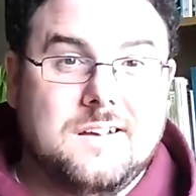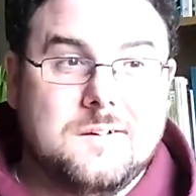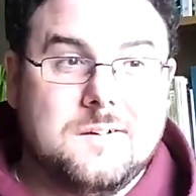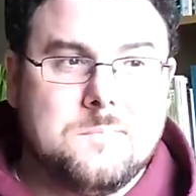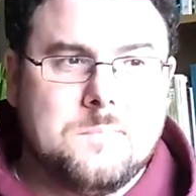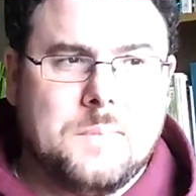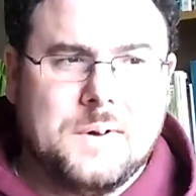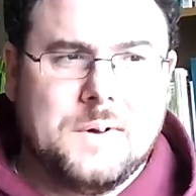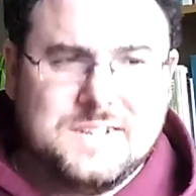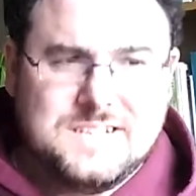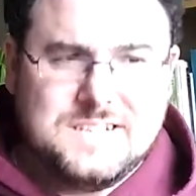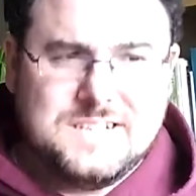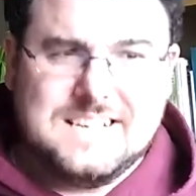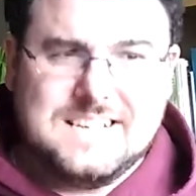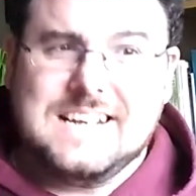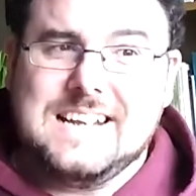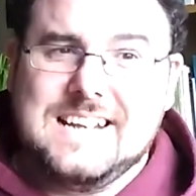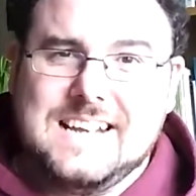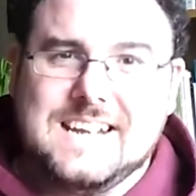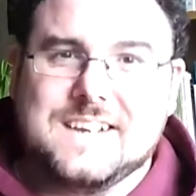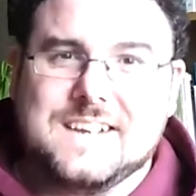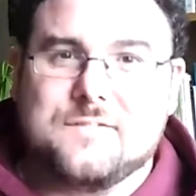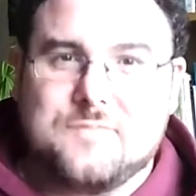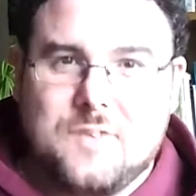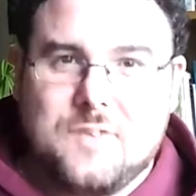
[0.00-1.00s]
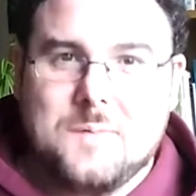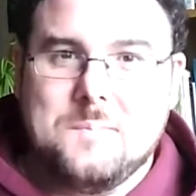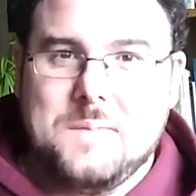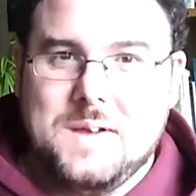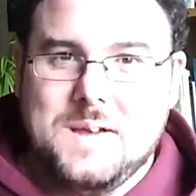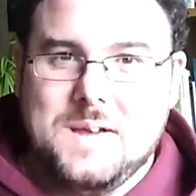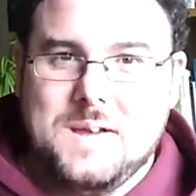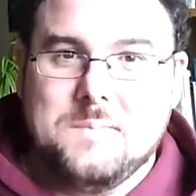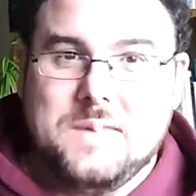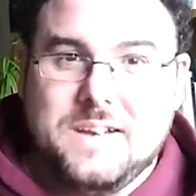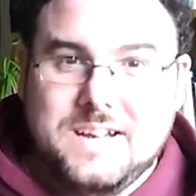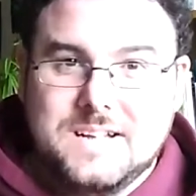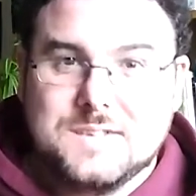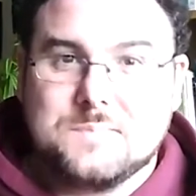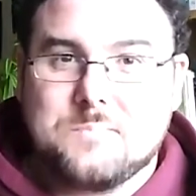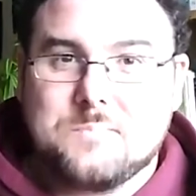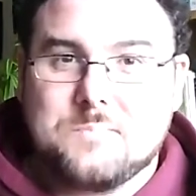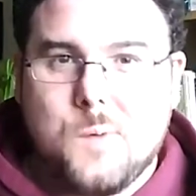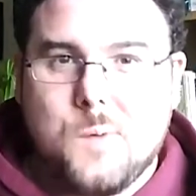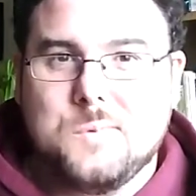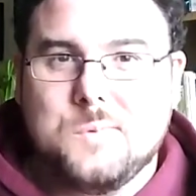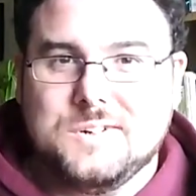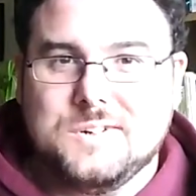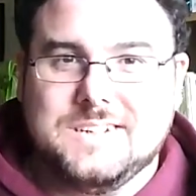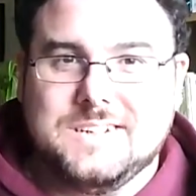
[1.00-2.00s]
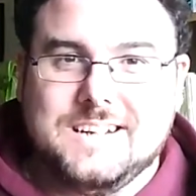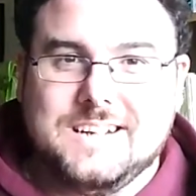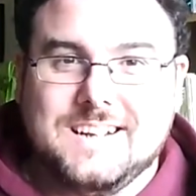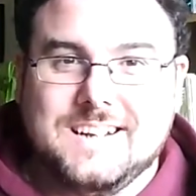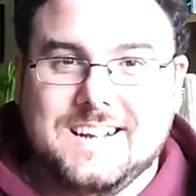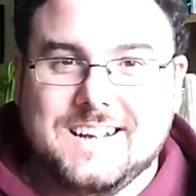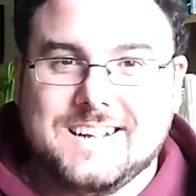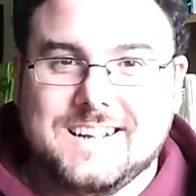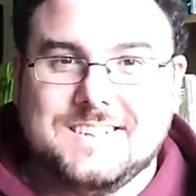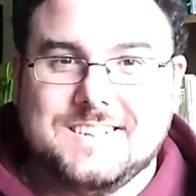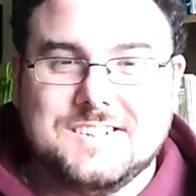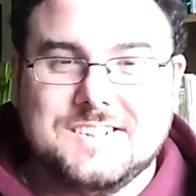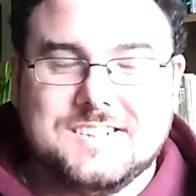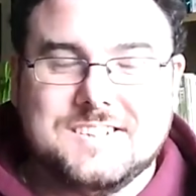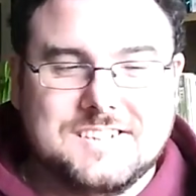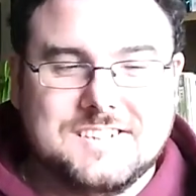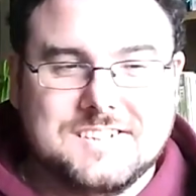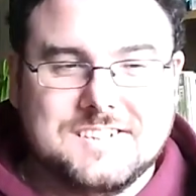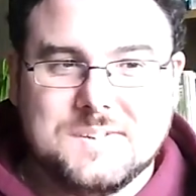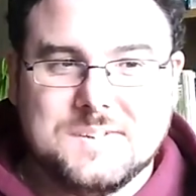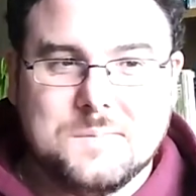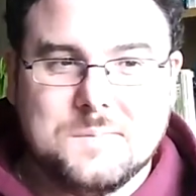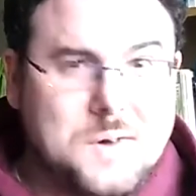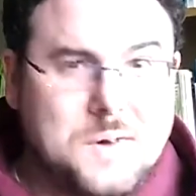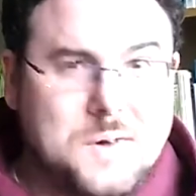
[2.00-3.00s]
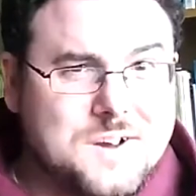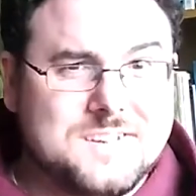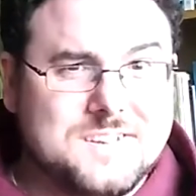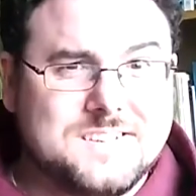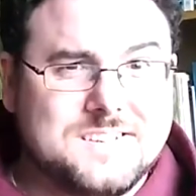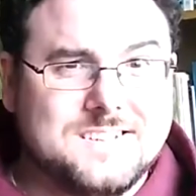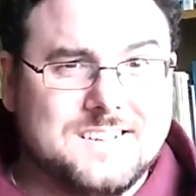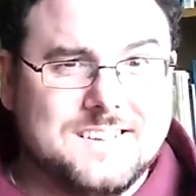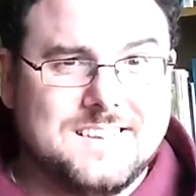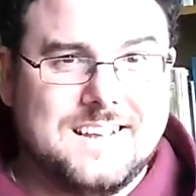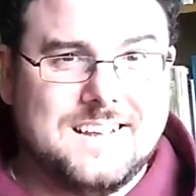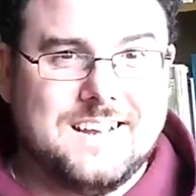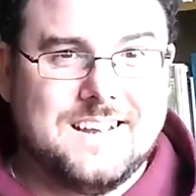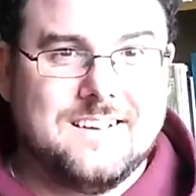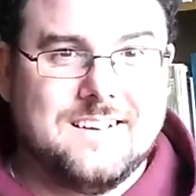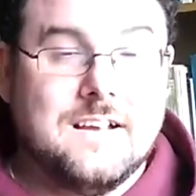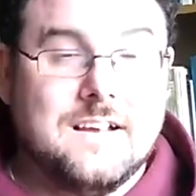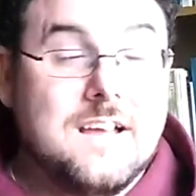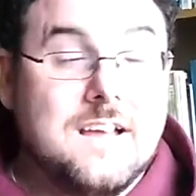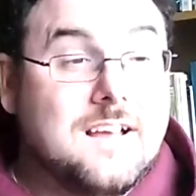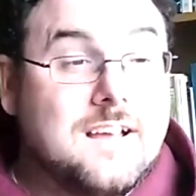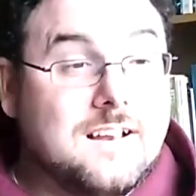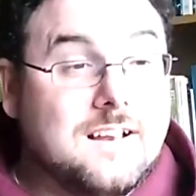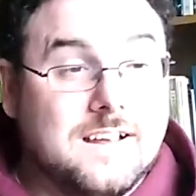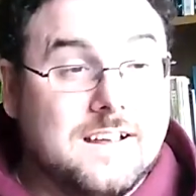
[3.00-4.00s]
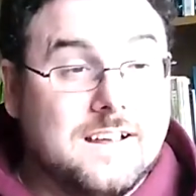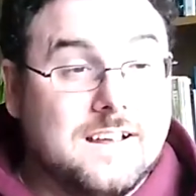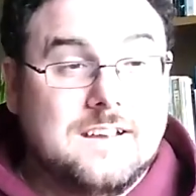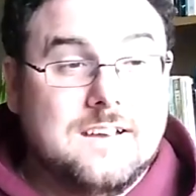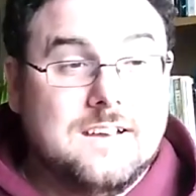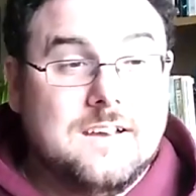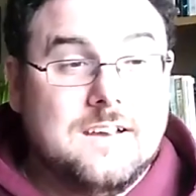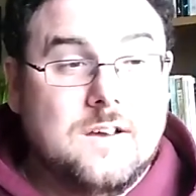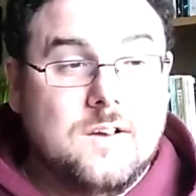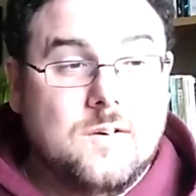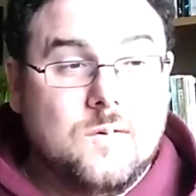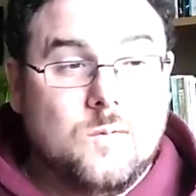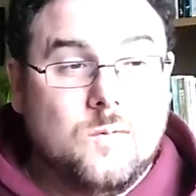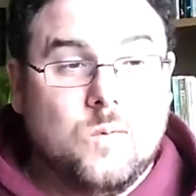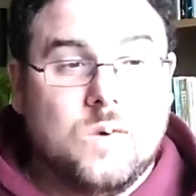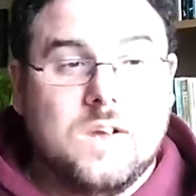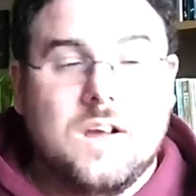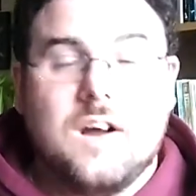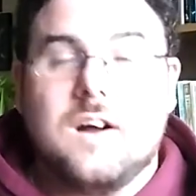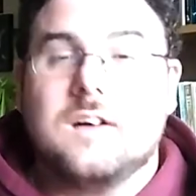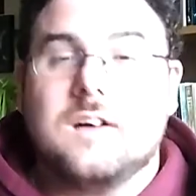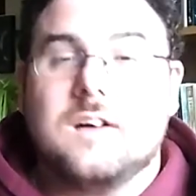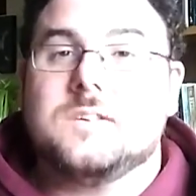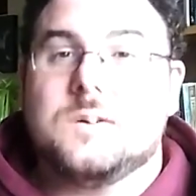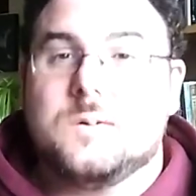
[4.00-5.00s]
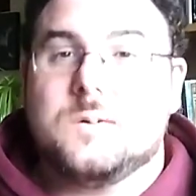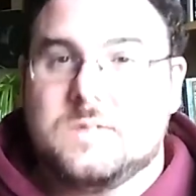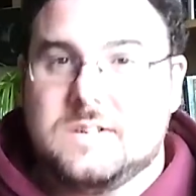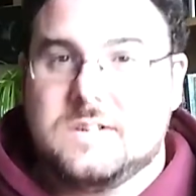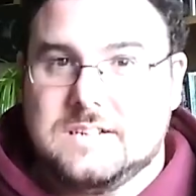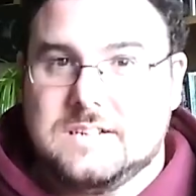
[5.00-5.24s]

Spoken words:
by stealing from him his property. Like, there's a personal thing here. Like, we all know